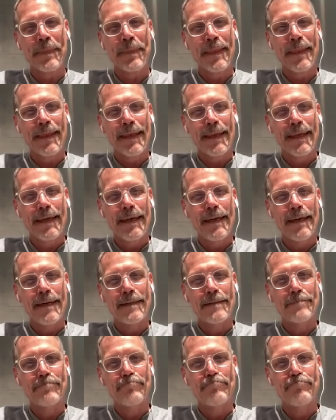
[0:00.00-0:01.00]

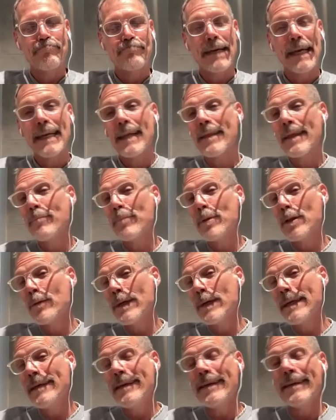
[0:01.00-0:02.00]
And I think
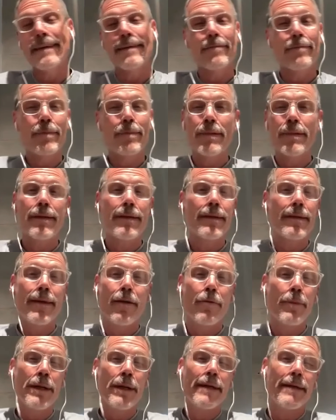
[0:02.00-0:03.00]
Bluey,
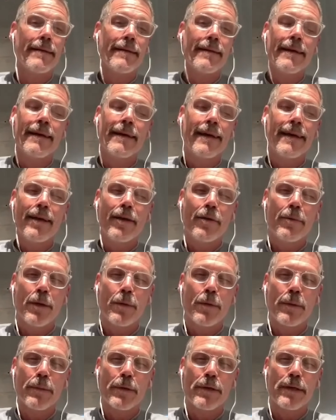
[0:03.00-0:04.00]
nobody would
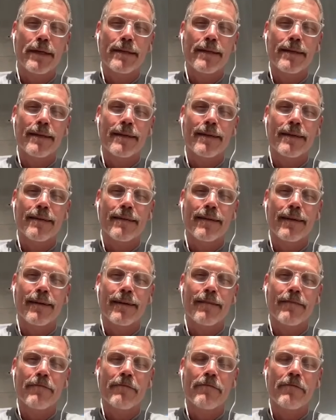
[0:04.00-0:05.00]
have predicted
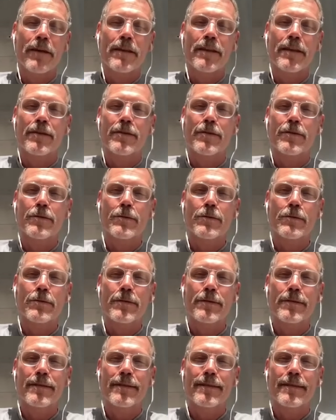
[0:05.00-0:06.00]
a fun
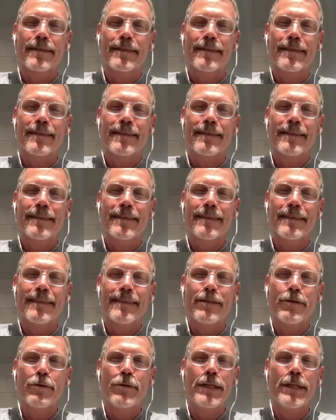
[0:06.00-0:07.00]
little
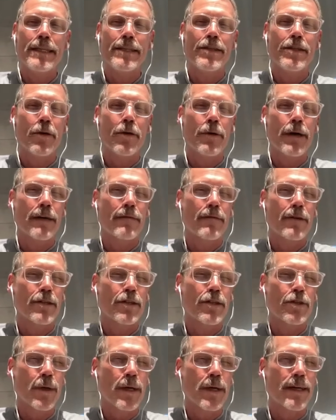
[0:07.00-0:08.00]
2D show out of
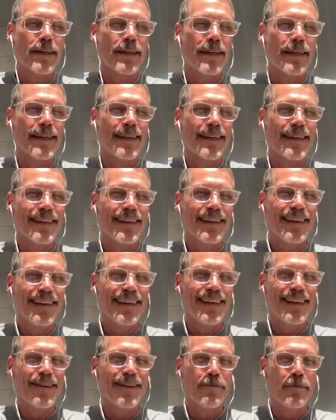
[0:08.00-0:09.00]
Australia,
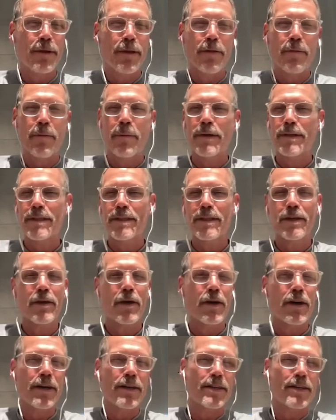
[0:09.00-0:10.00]
with a bunch of
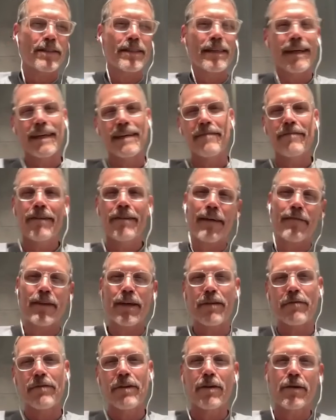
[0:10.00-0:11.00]
dogs kind of
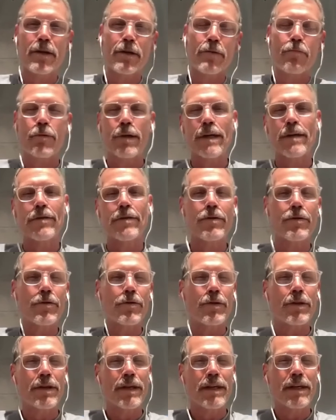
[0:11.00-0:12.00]
having a very
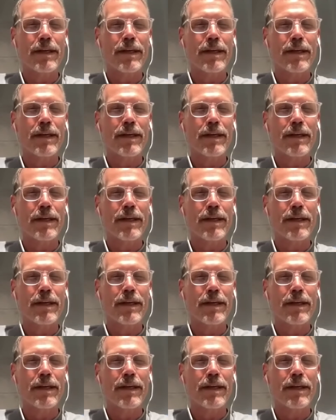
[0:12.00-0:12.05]
real